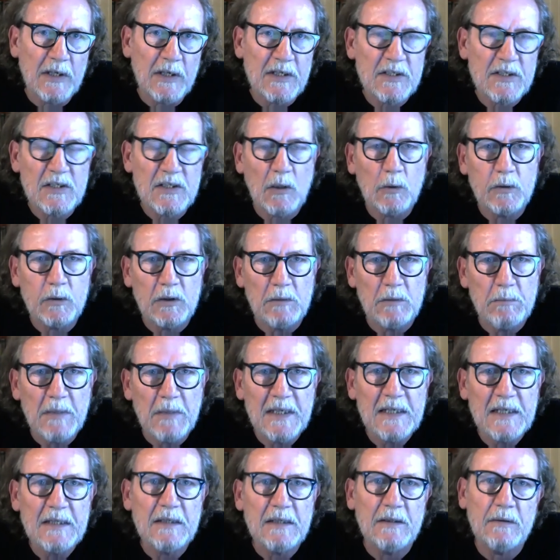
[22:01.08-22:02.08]
salted
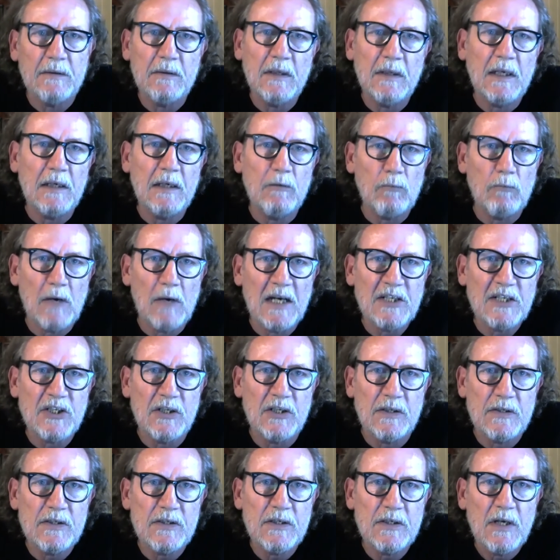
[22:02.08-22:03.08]
meat and
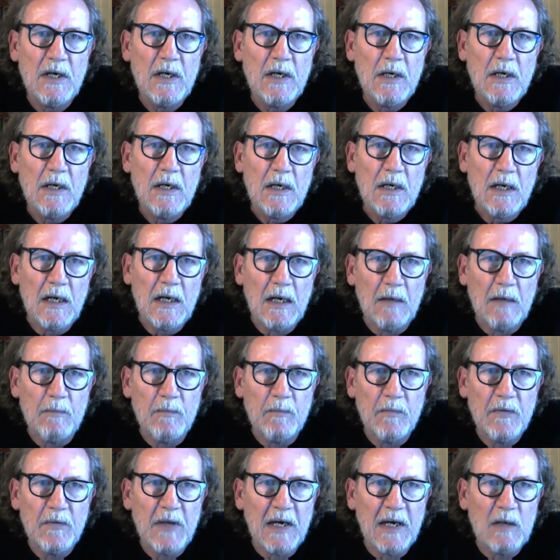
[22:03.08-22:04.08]
rations,
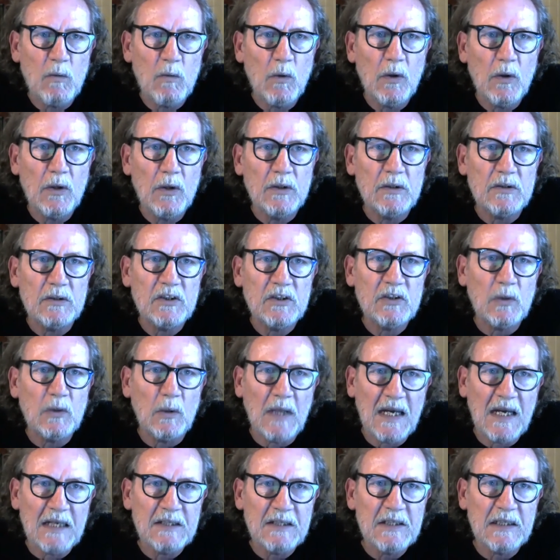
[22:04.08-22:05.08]
they were
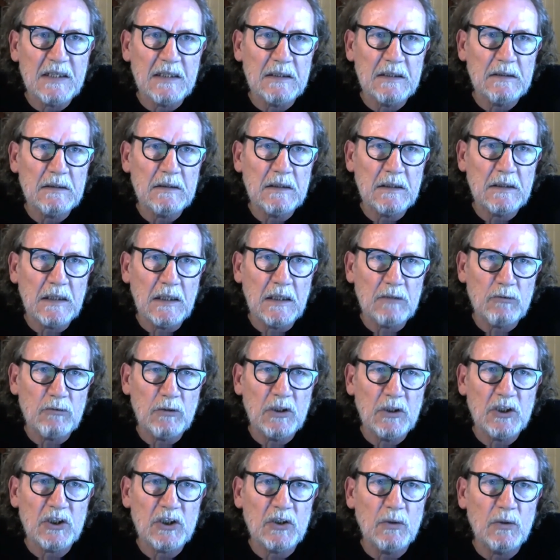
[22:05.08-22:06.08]
still hunting
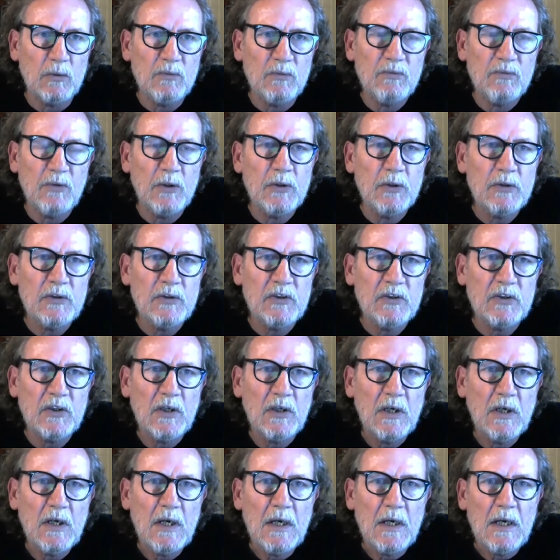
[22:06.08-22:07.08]
traditional
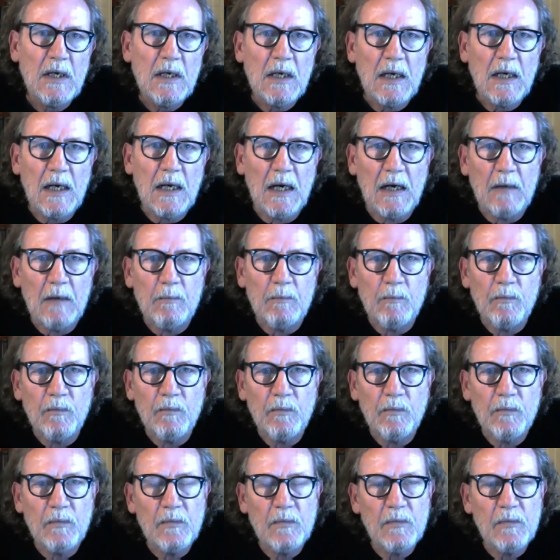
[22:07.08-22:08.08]
foods.
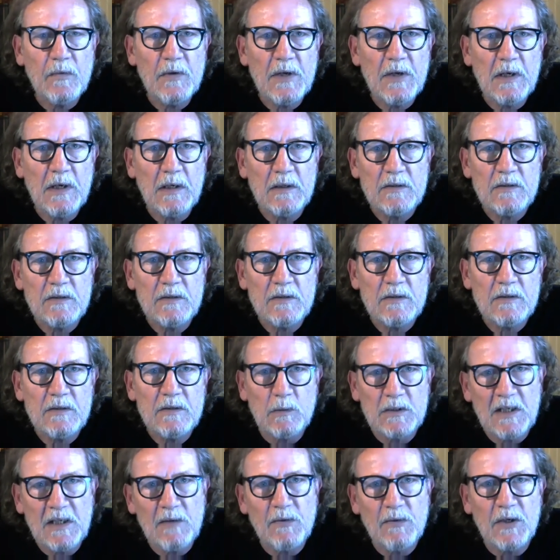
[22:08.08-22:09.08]
There
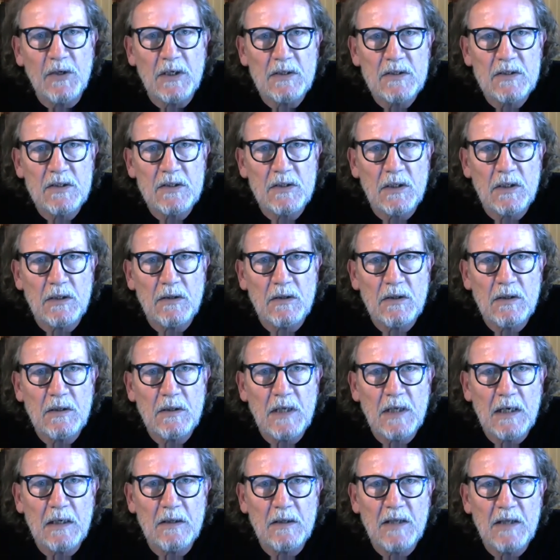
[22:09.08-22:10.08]
was evidence that
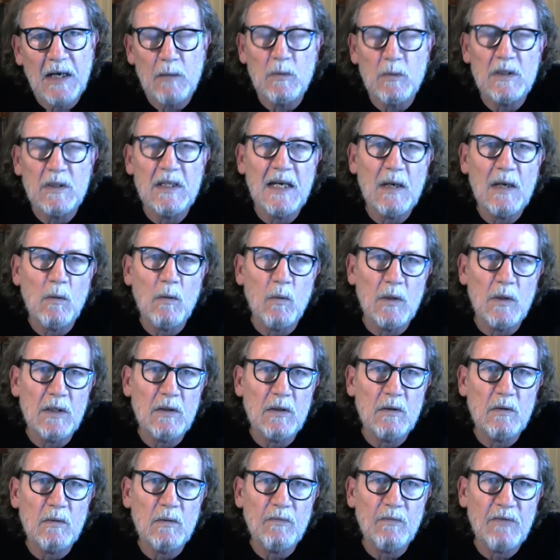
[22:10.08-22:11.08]
they were there with
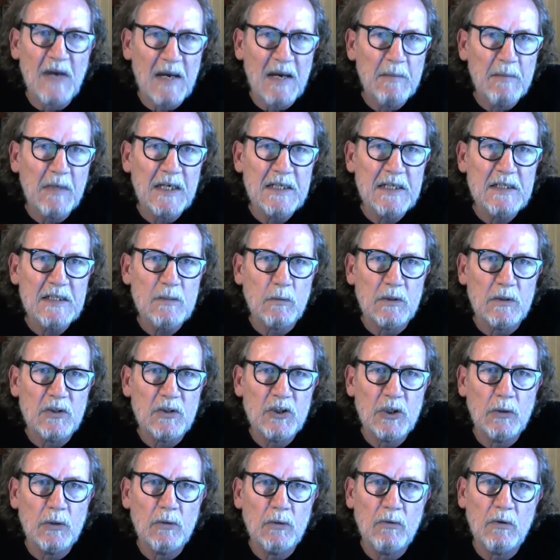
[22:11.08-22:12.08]
families, with
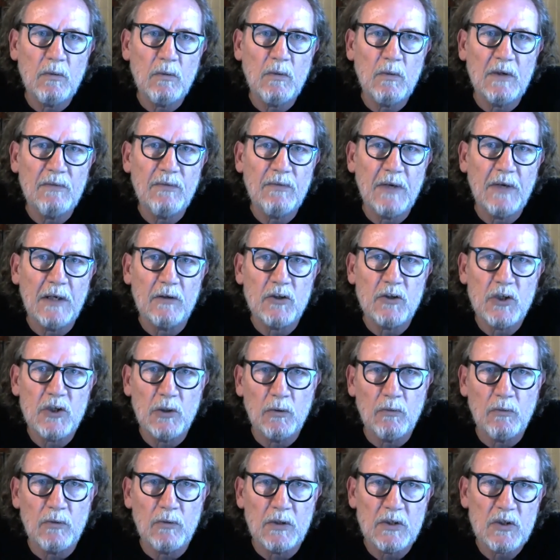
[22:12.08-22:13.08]
children. We found
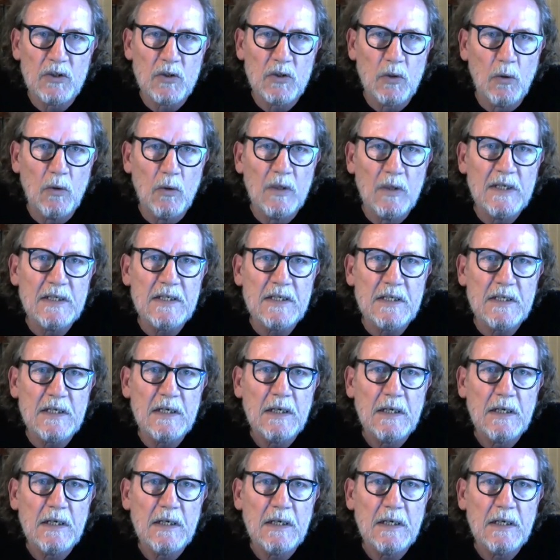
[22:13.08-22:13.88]
children's toys.